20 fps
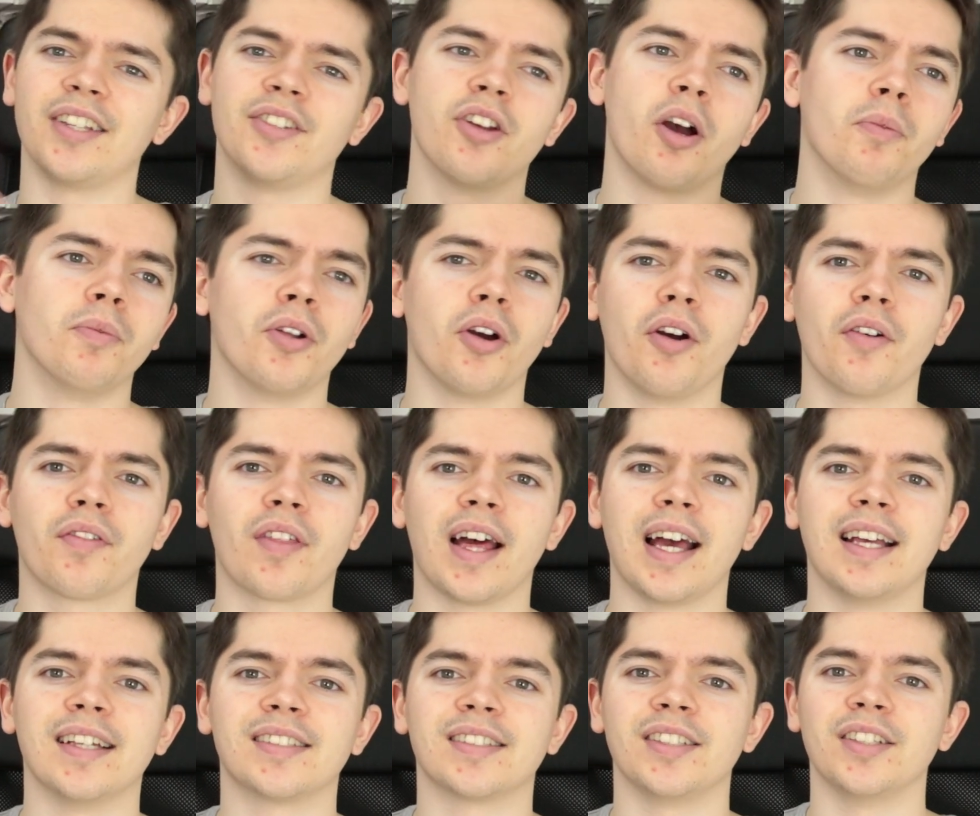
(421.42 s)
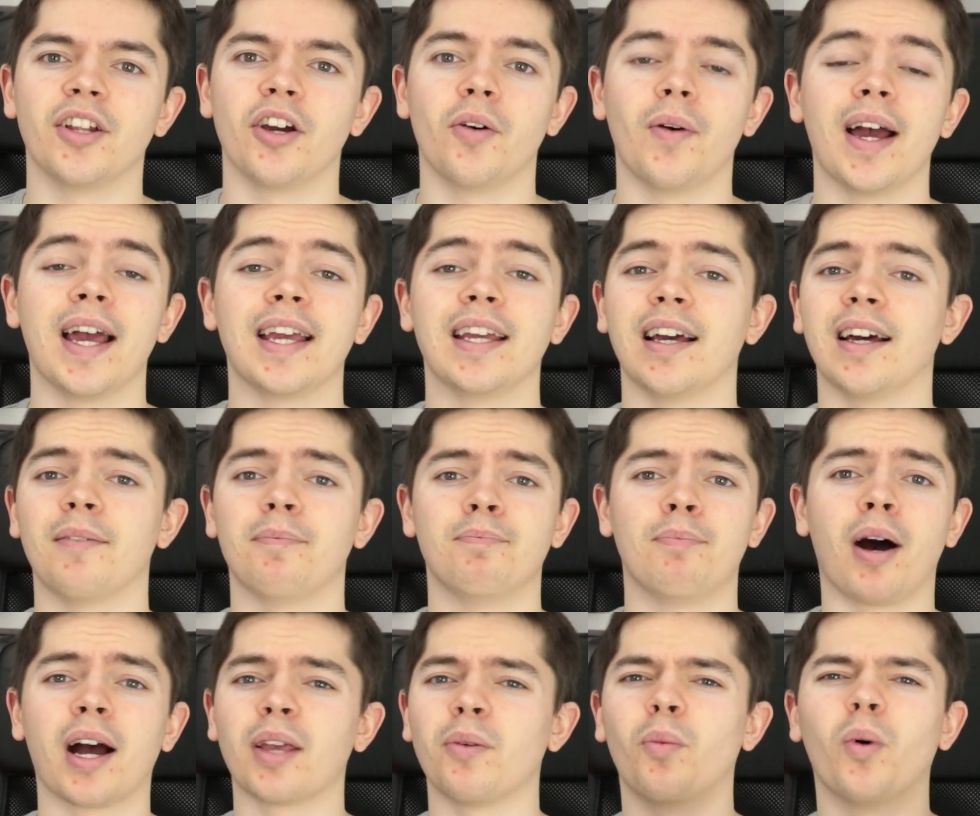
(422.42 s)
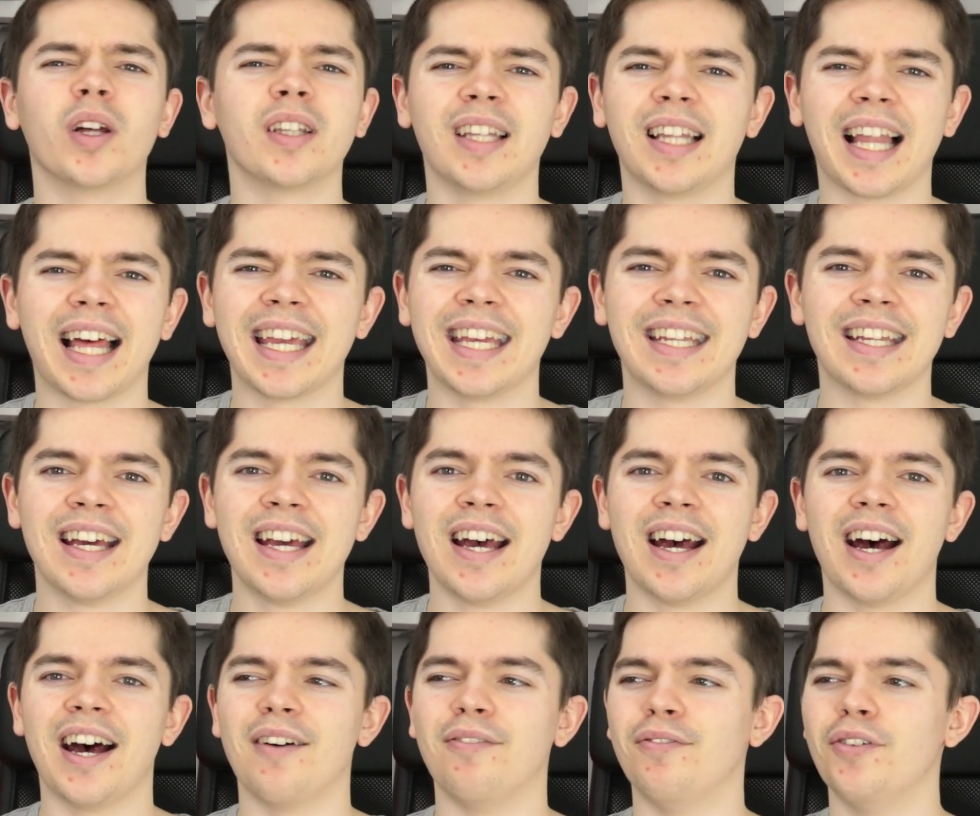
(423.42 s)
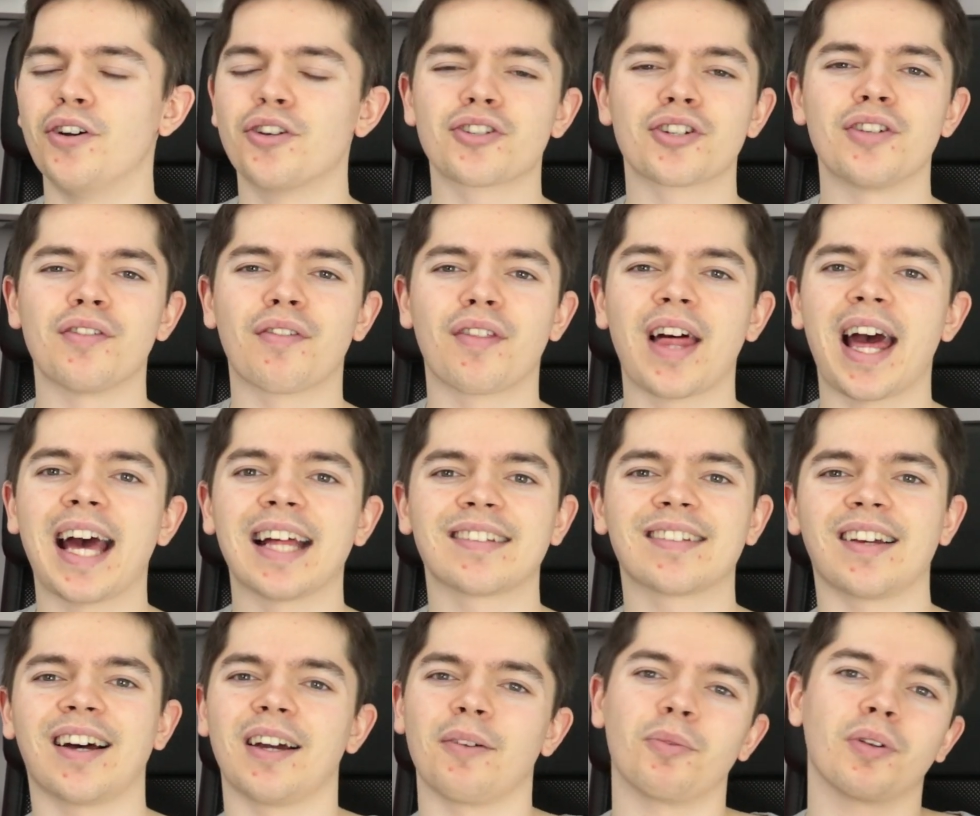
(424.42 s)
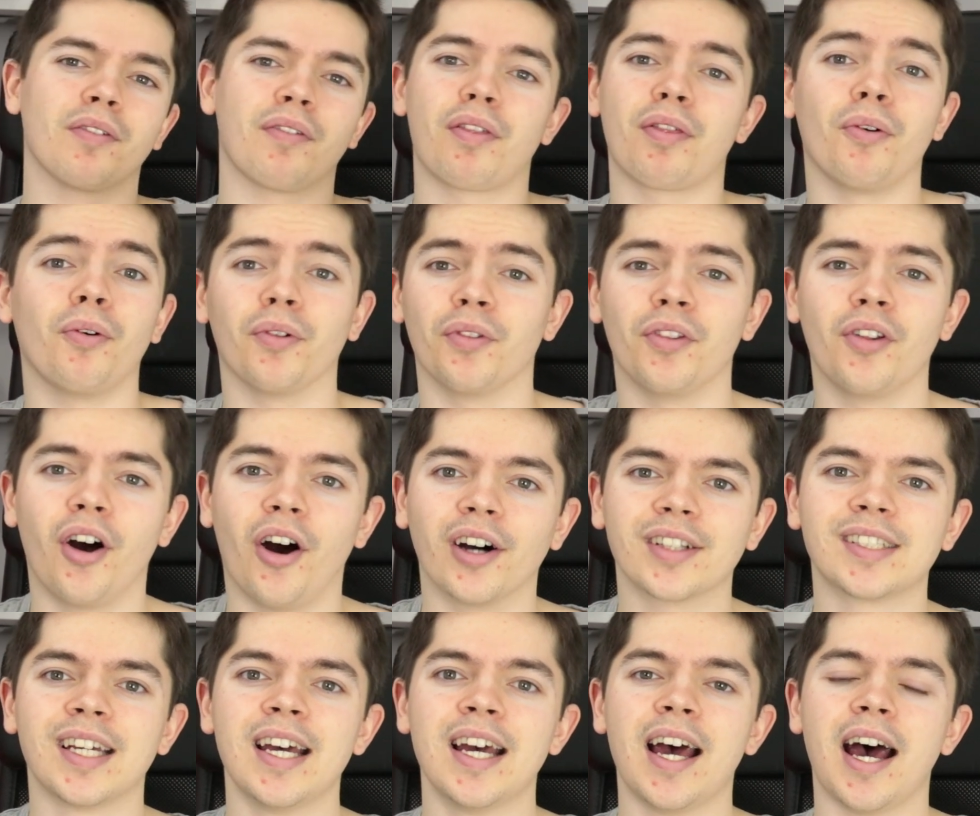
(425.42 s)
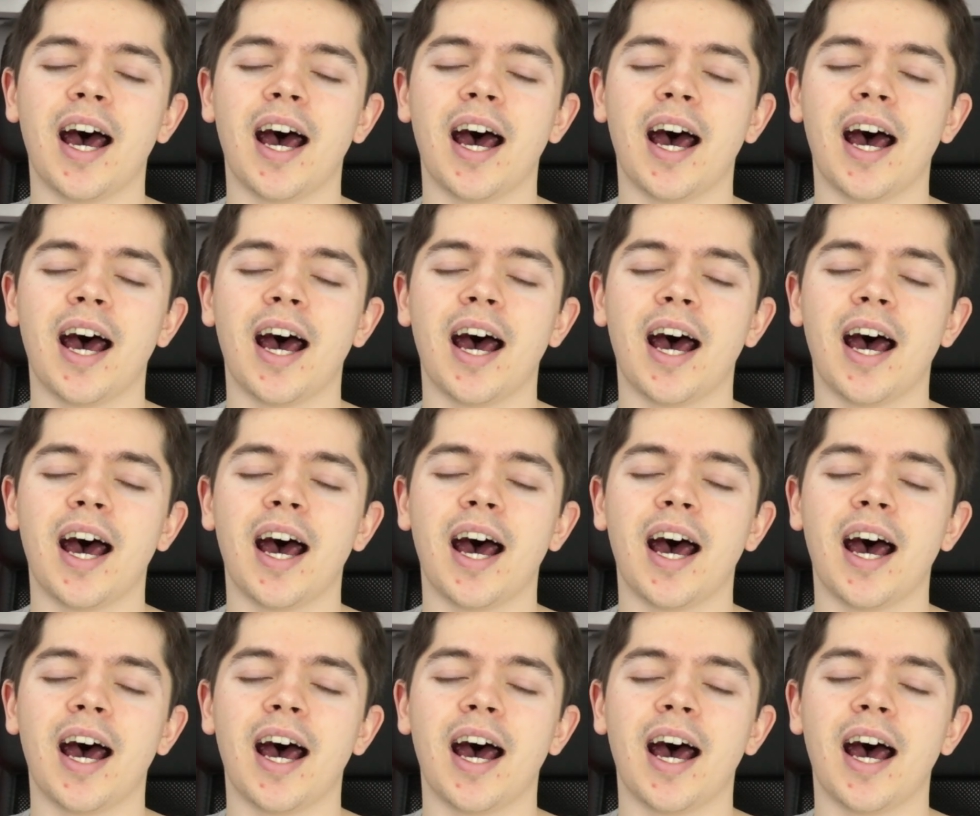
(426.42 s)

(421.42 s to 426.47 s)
I don't know if there's, you know, a by one lane version of that. I would have thought not.